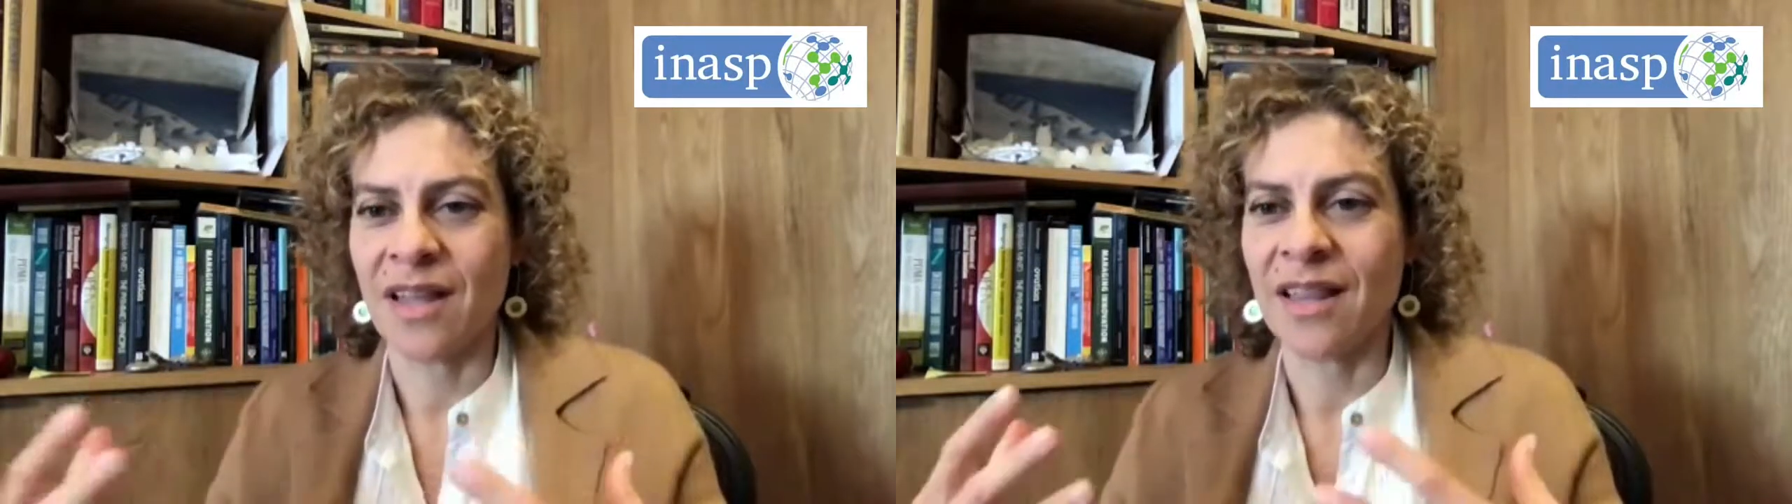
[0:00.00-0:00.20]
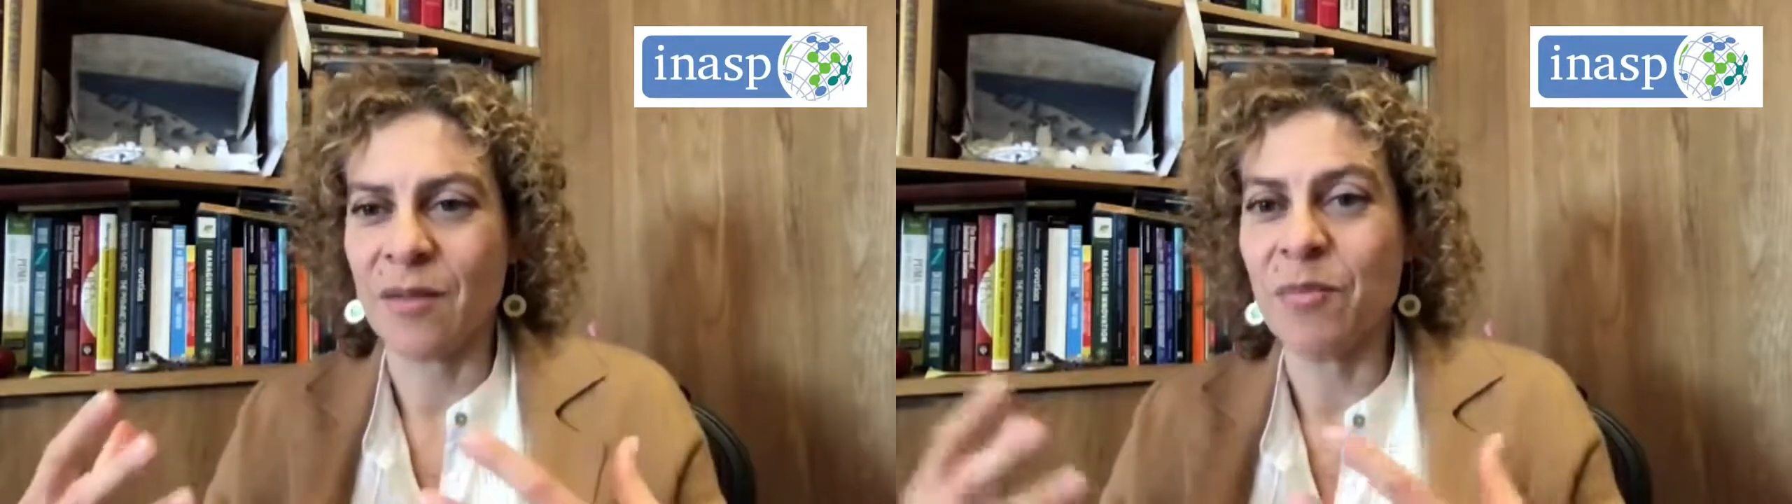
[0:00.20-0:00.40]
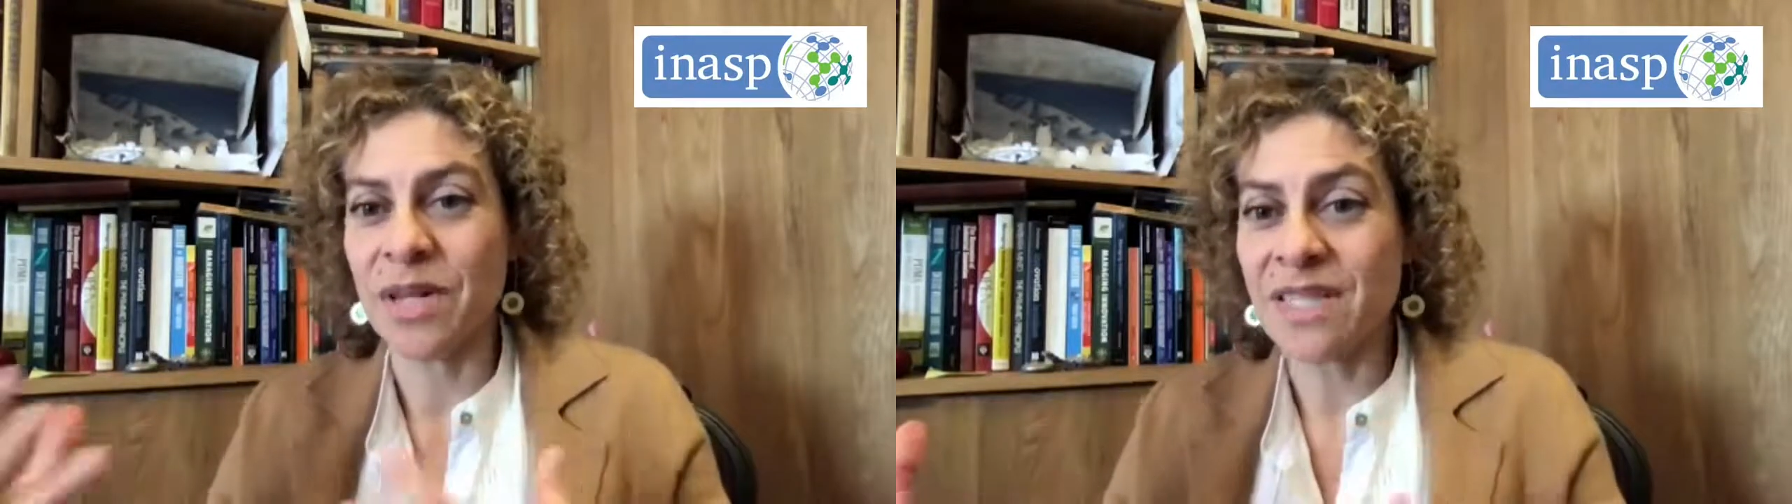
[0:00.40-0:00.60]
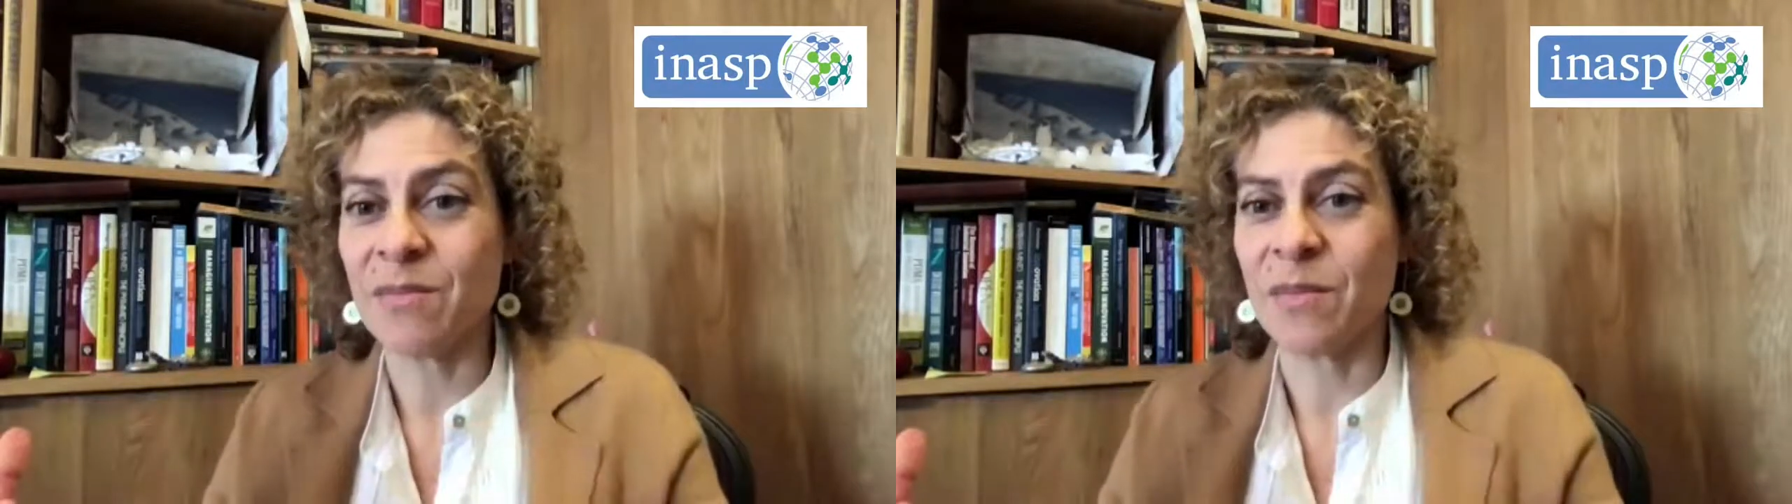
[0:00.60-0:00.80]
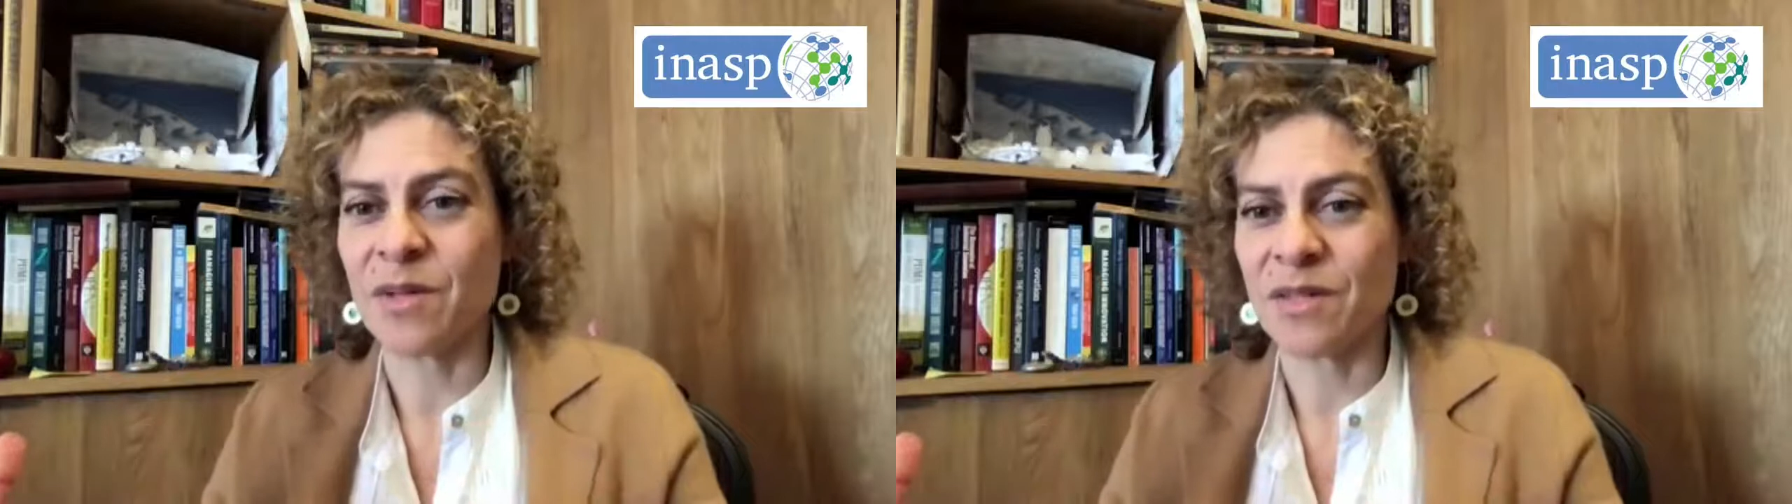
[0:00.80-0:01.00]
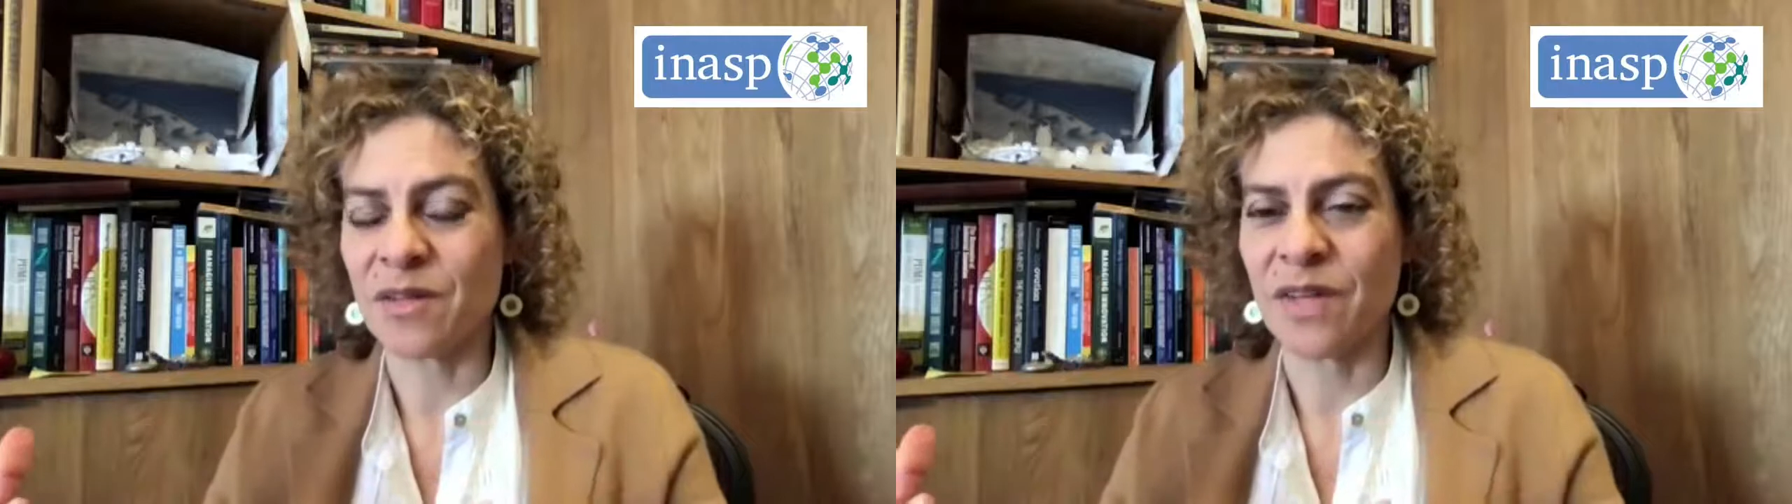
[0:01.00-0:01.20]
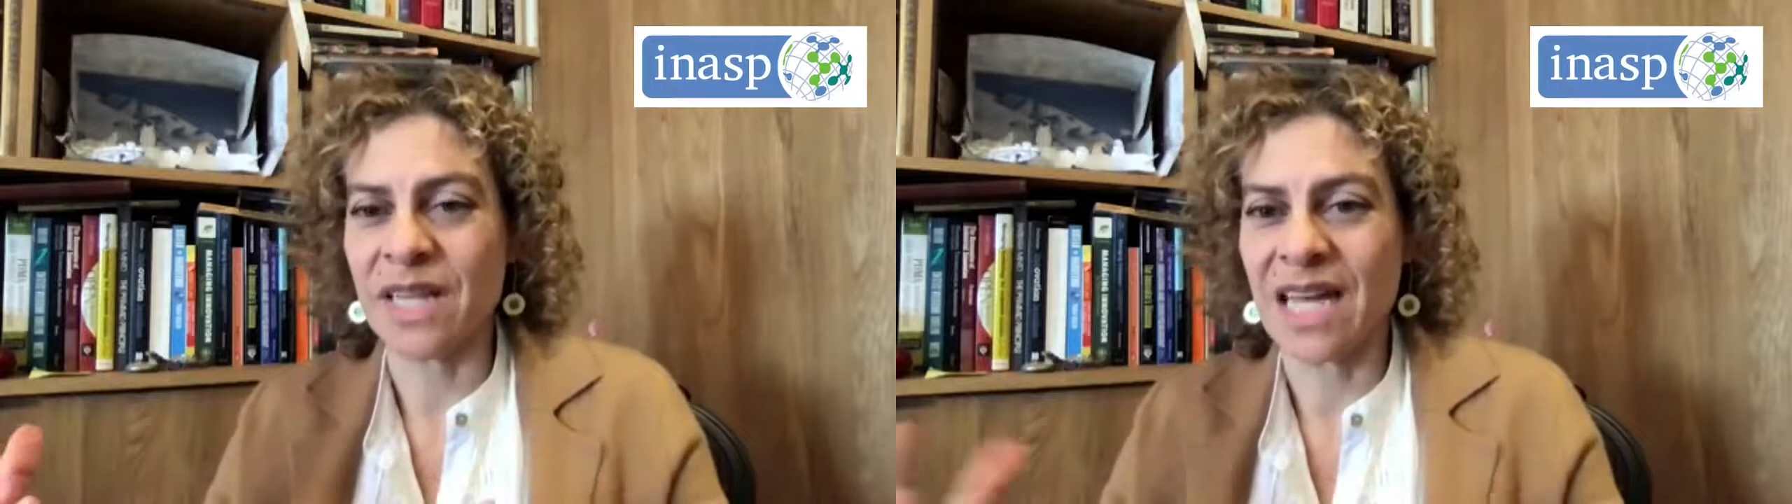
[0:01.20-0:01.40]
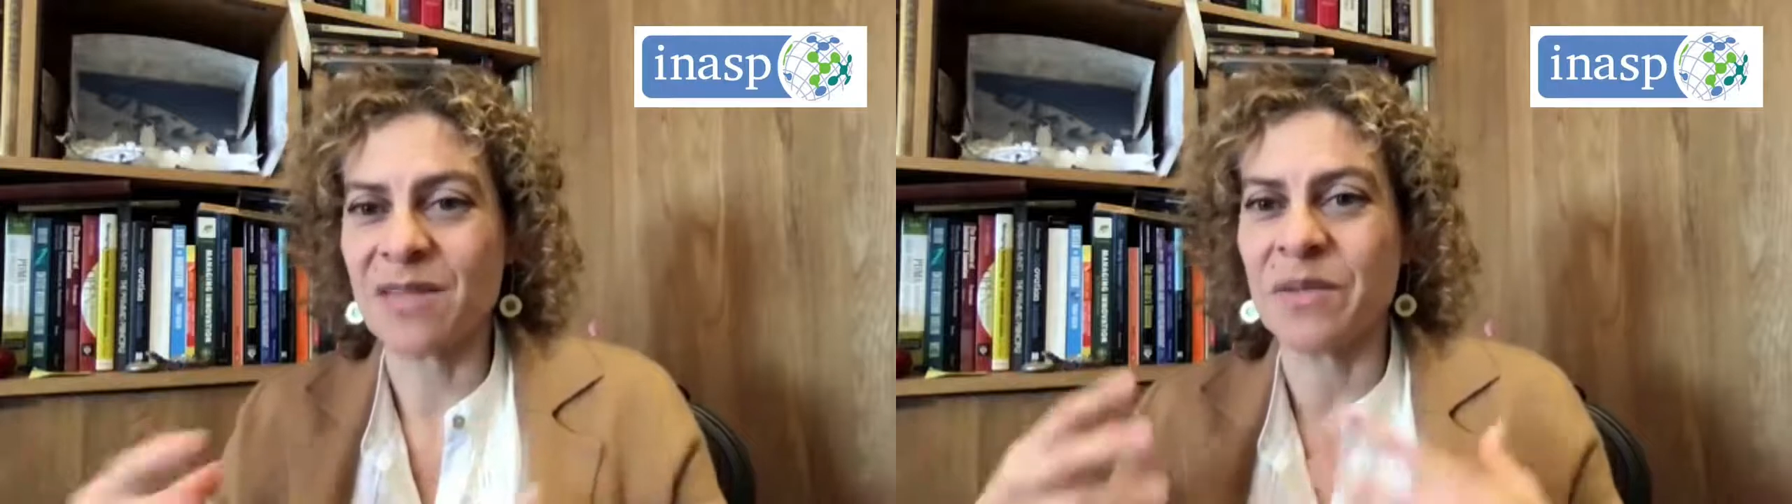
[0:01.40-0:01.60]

the principles of INASP,